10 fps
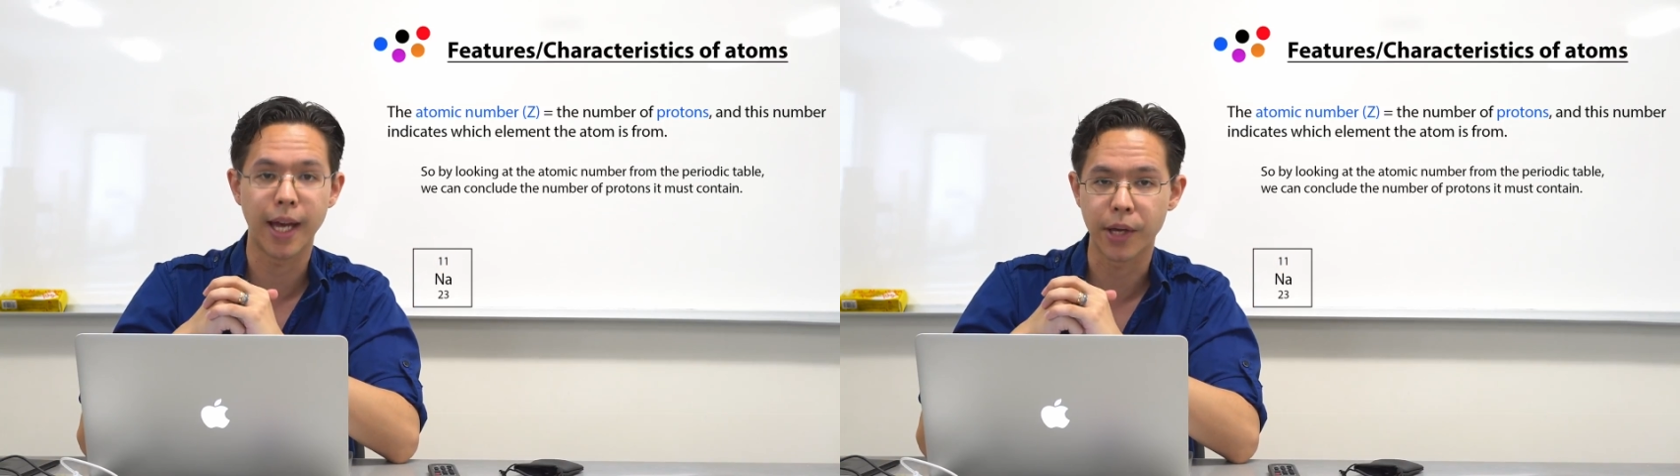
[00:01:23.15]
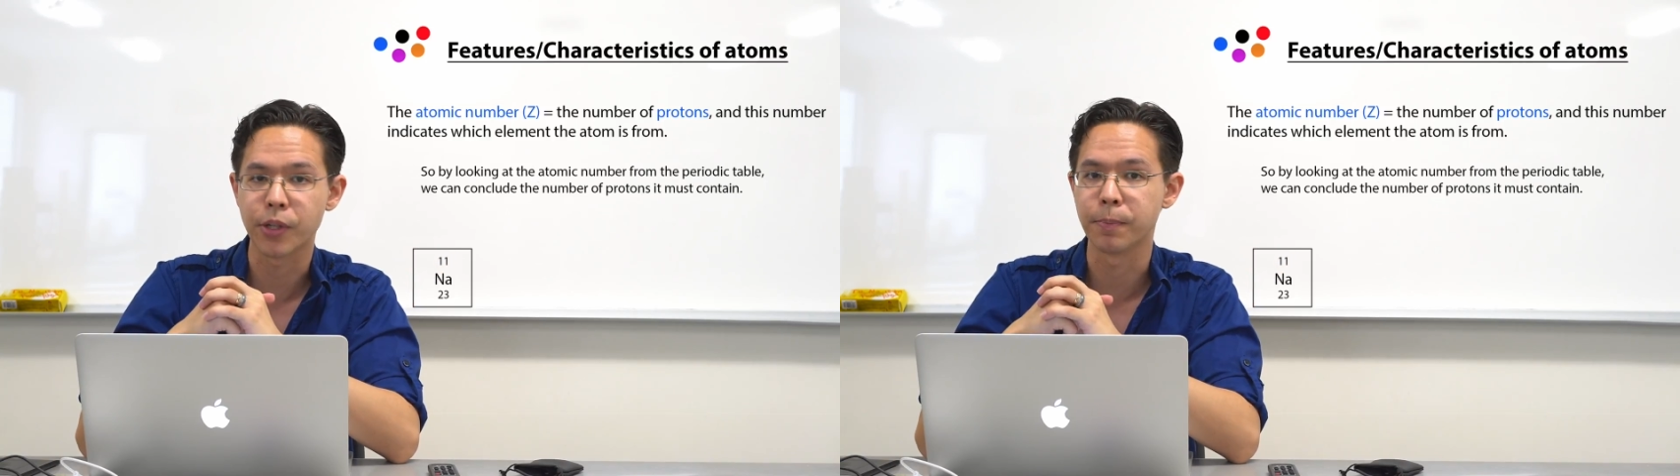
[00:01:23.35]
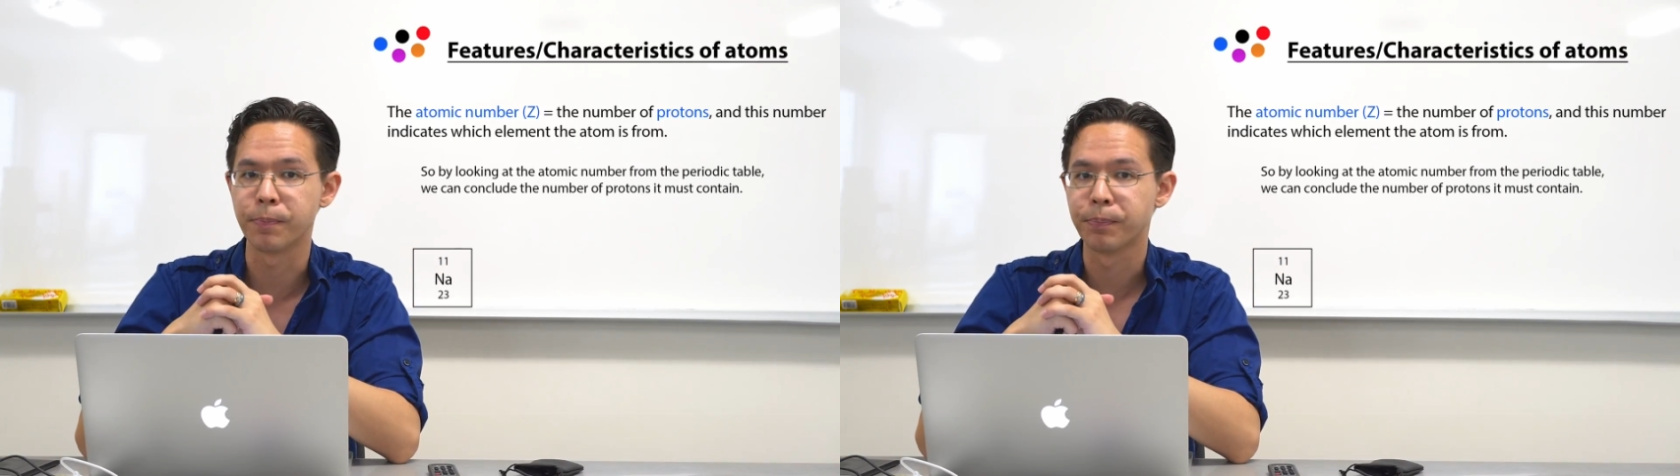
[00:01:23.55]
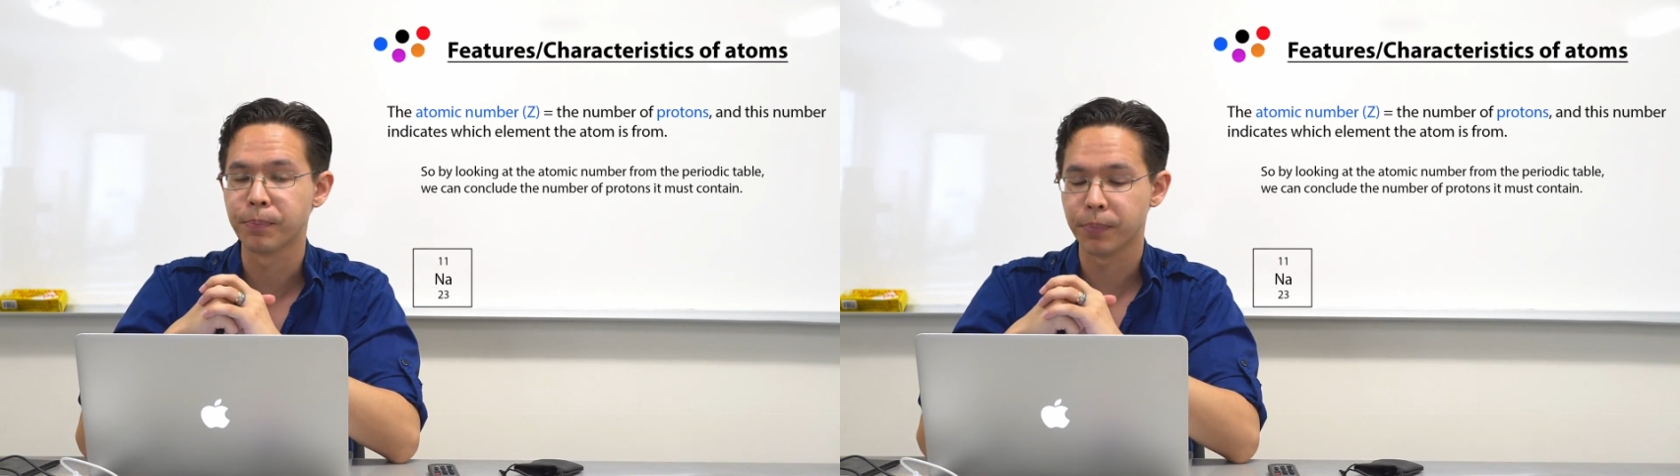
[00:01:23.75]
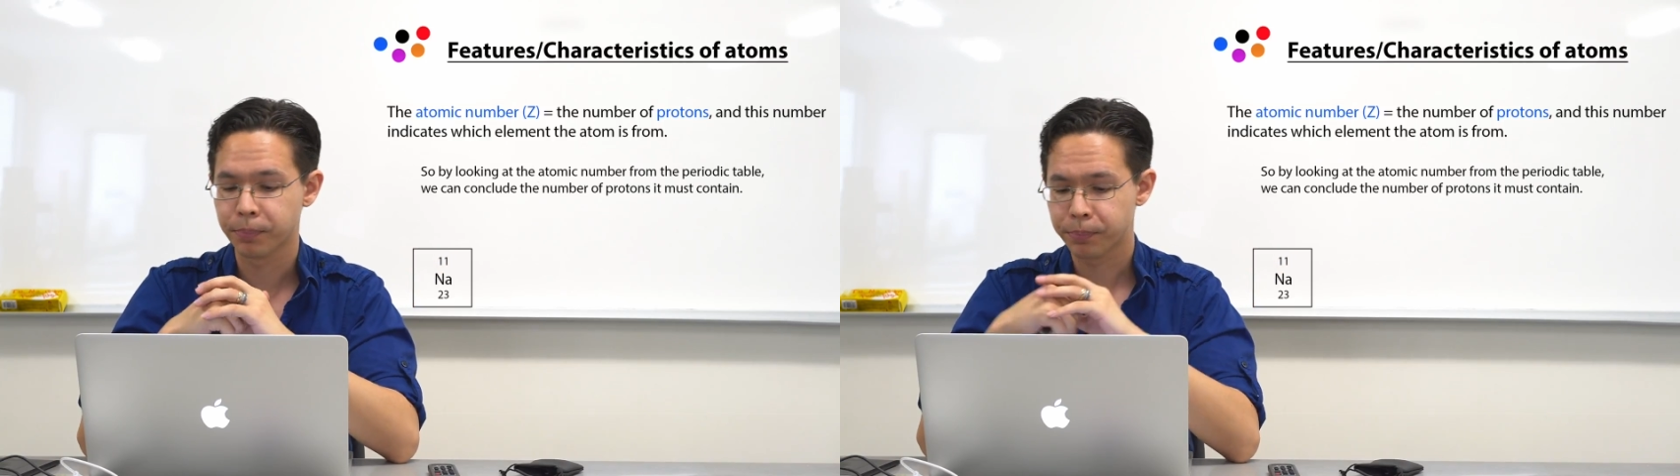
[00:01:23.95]
atom.
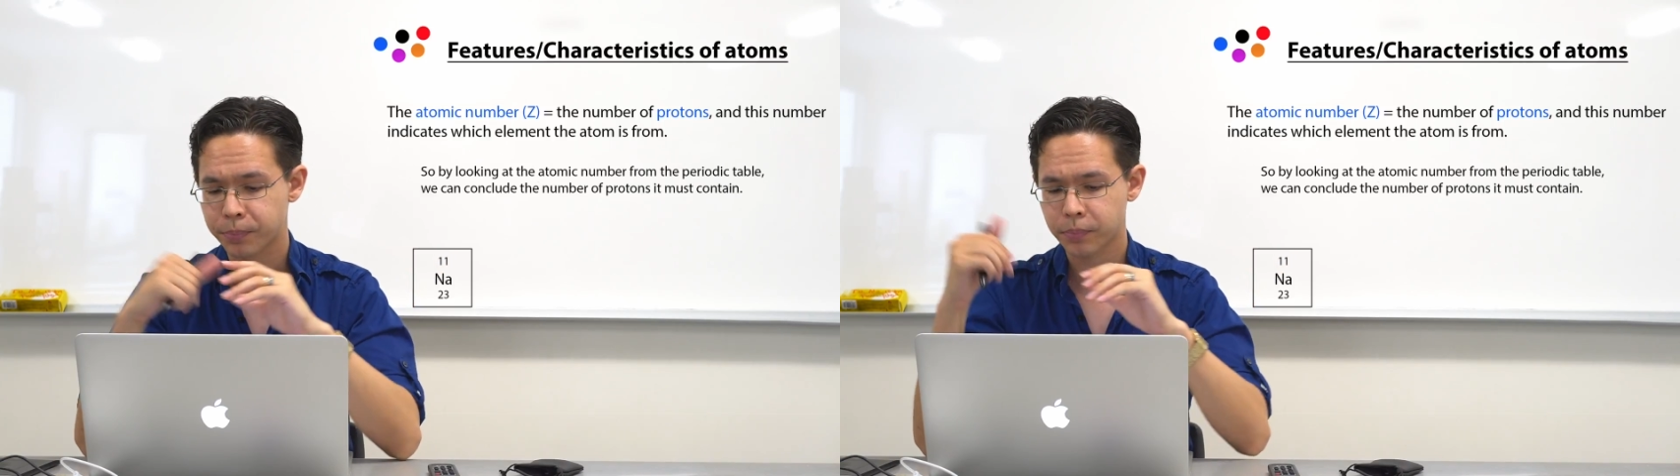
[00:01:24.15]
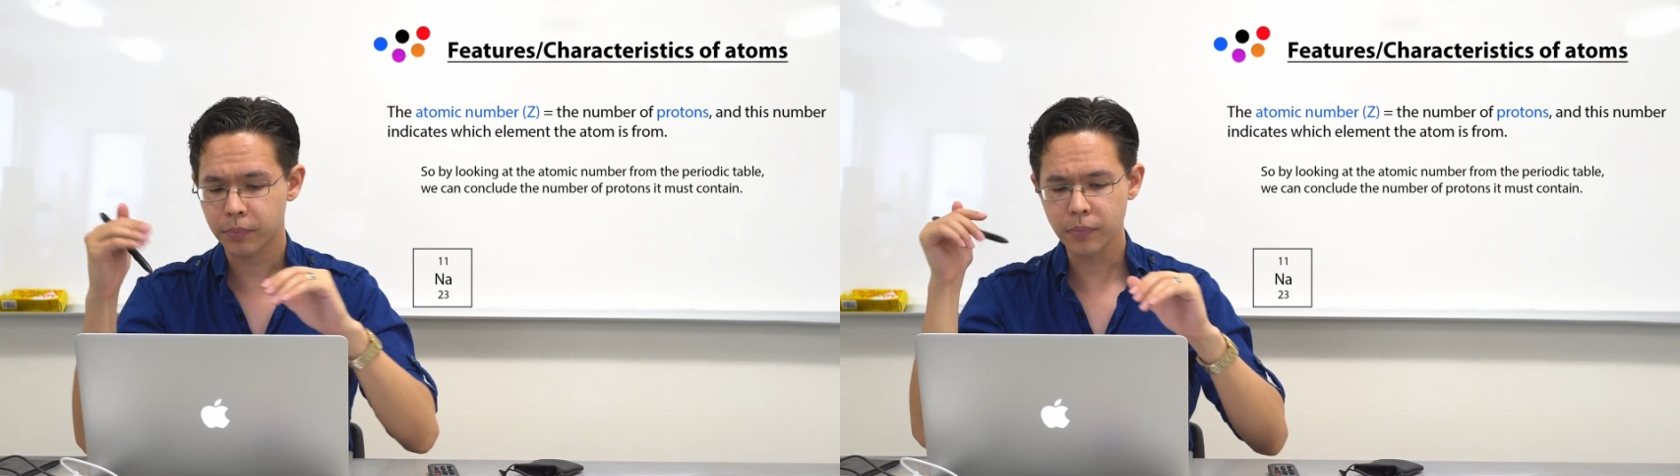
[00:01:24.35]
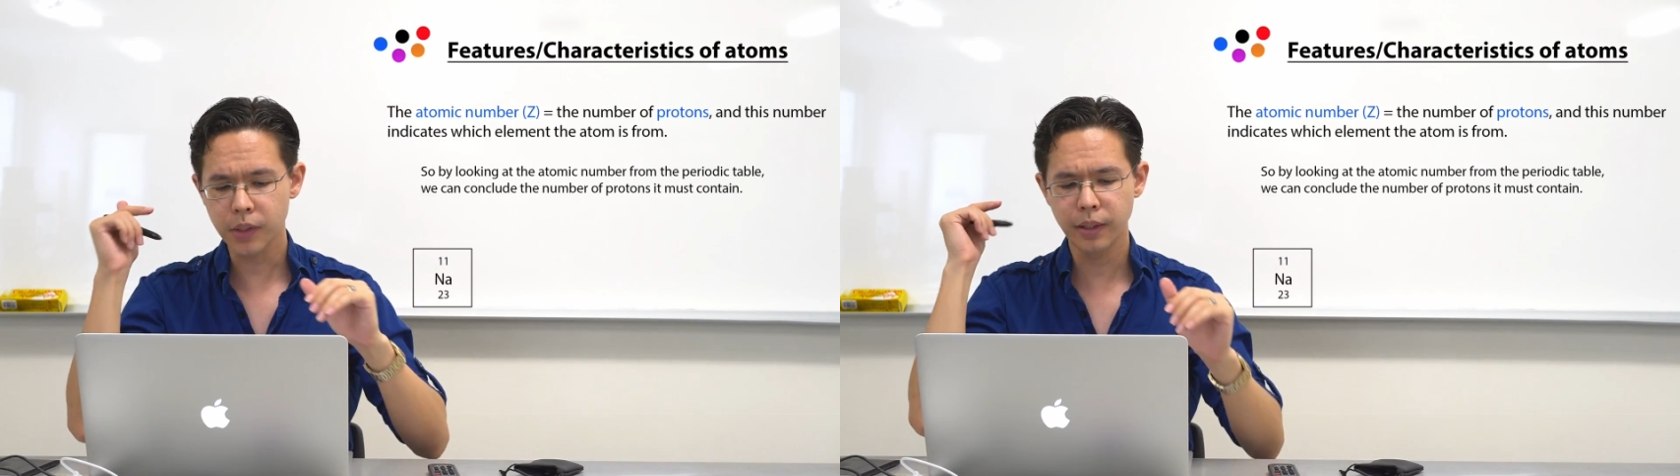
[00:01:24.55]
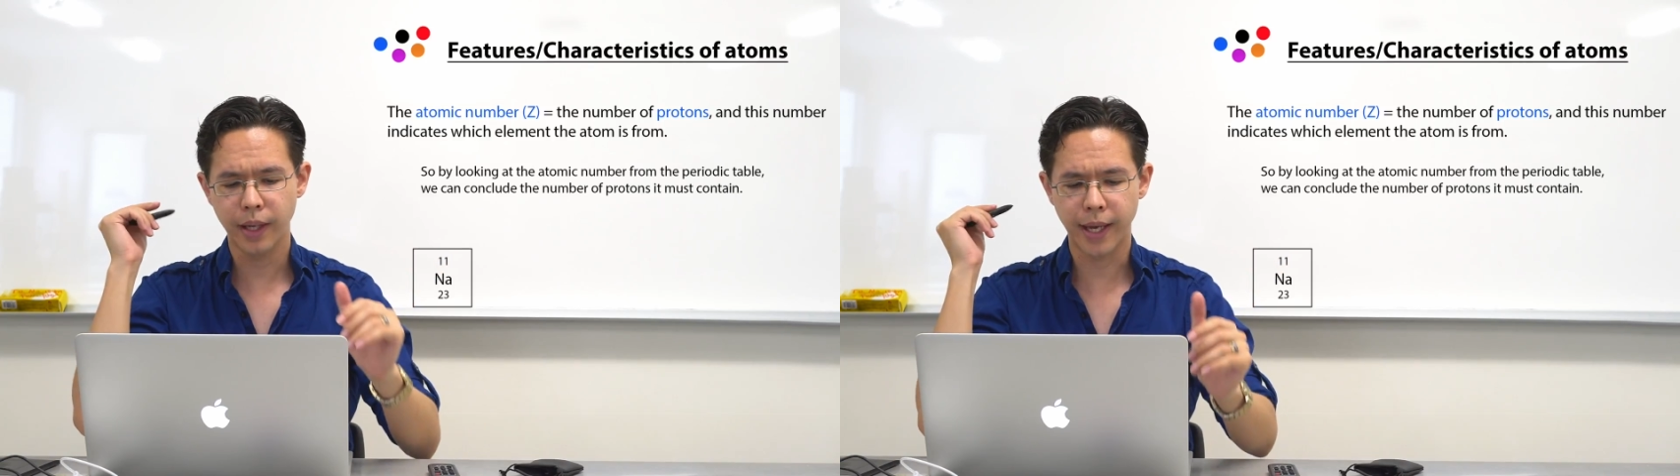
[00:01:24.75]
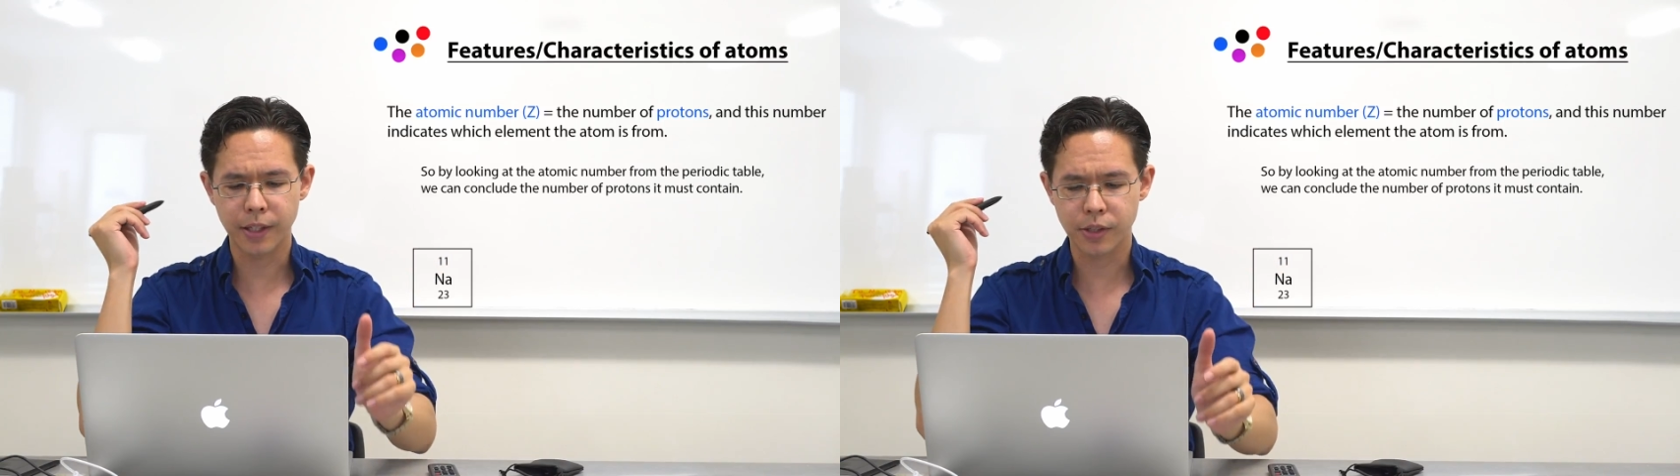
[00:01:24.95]

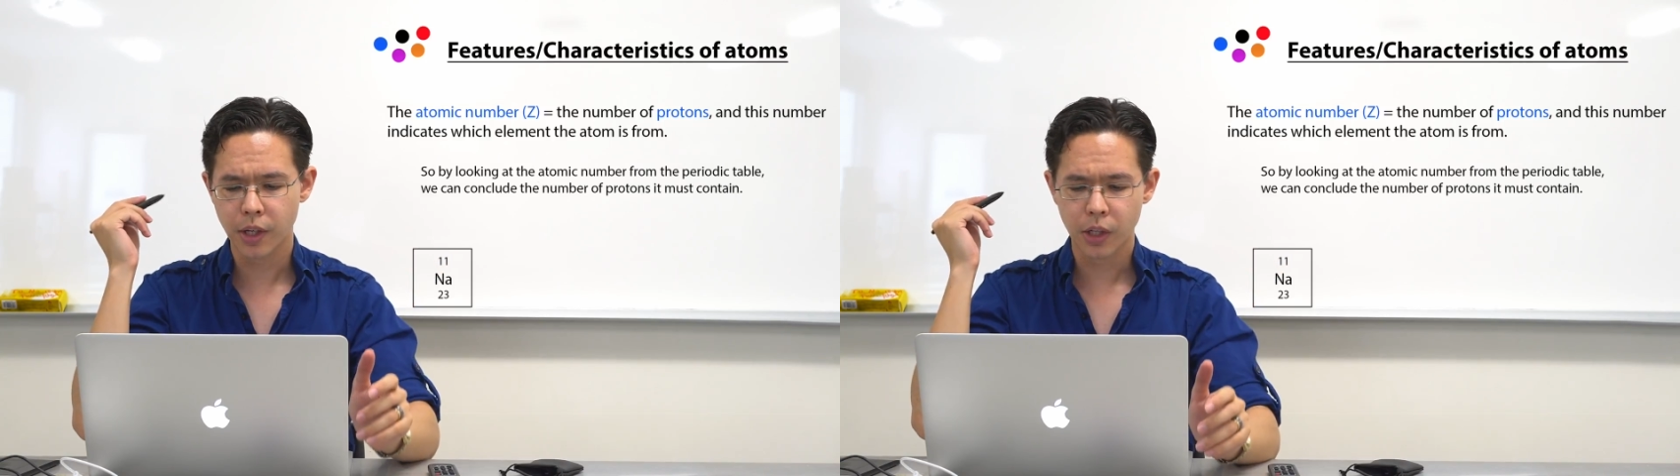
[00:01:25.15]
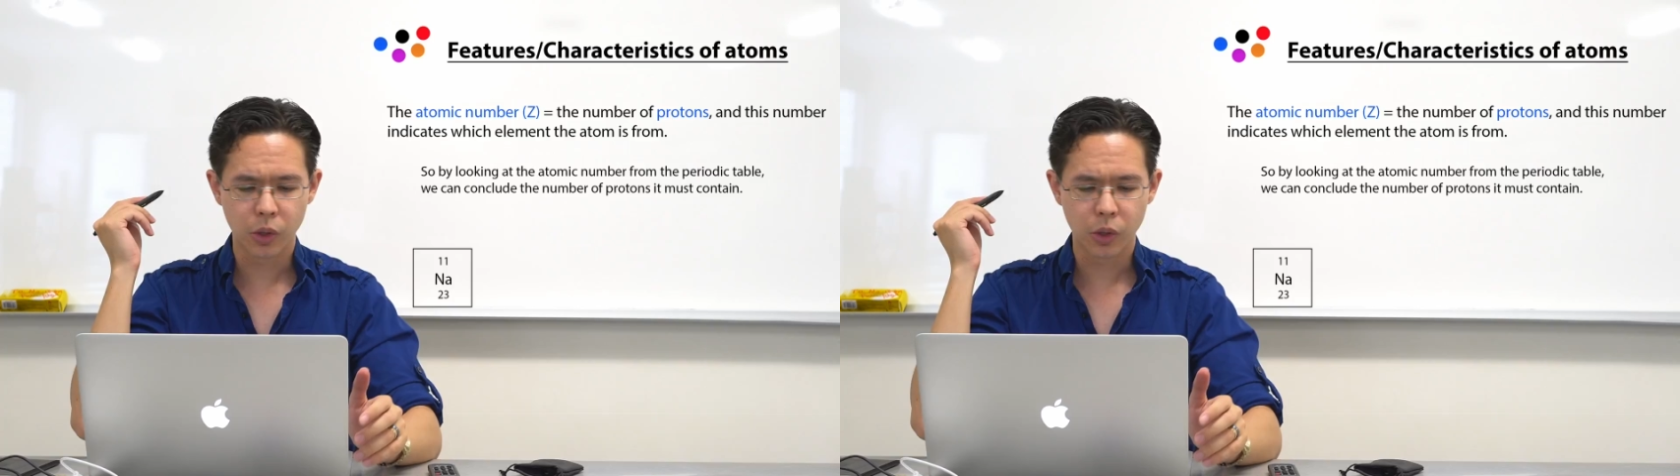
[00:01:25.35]
And